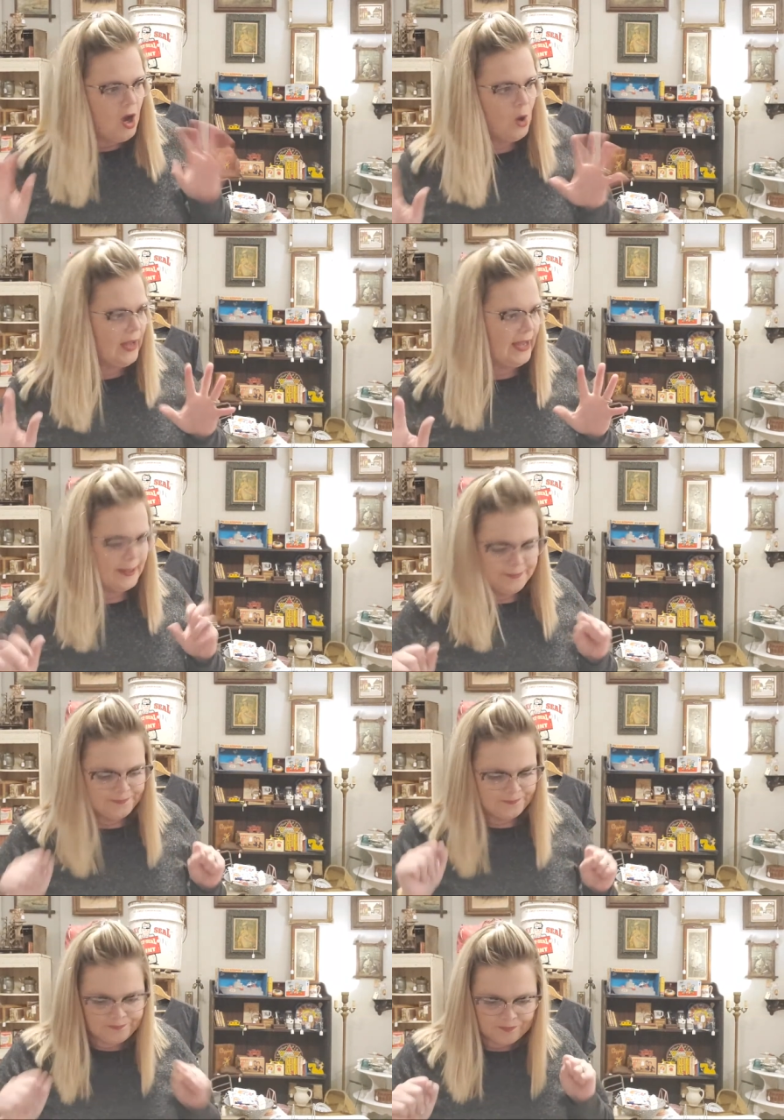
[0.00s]
Okay,
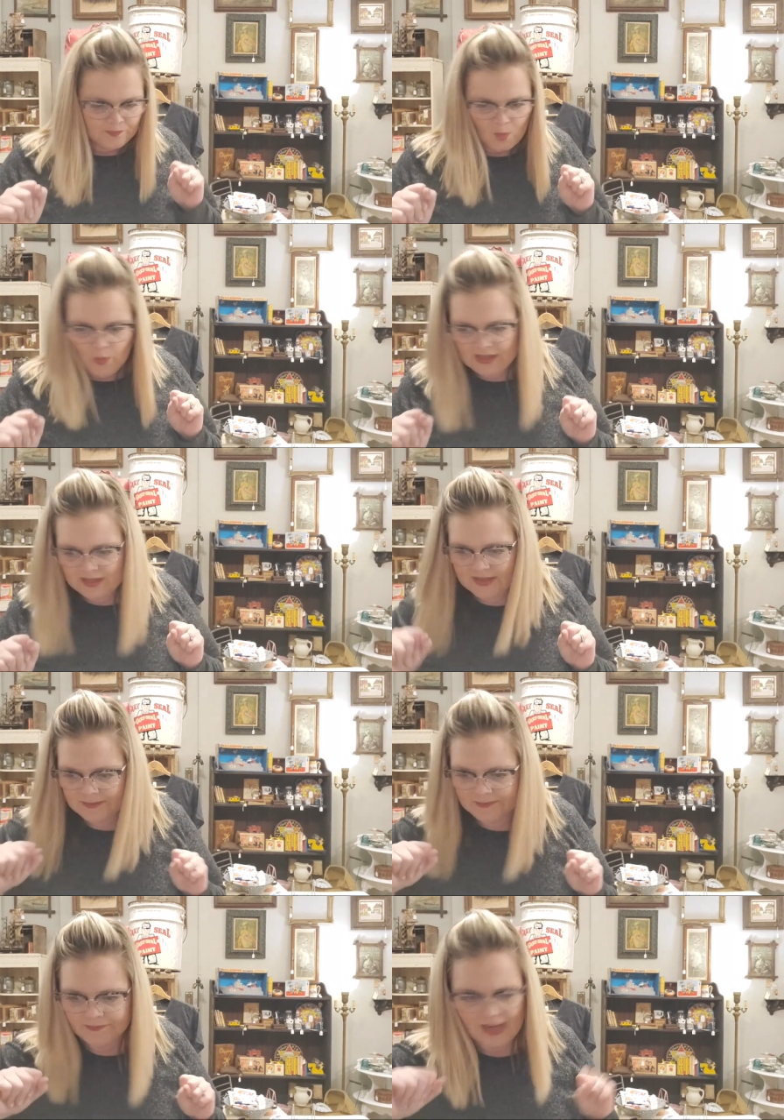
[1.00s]
what else?
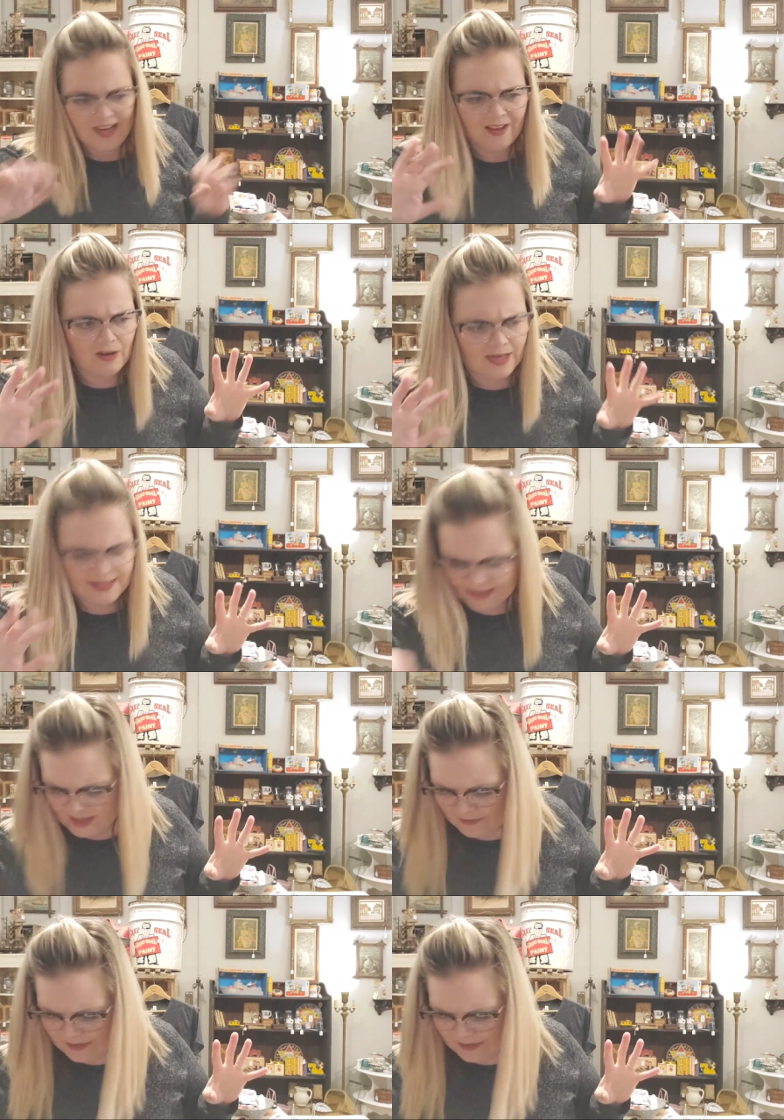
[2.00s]
I got all kinds of stuff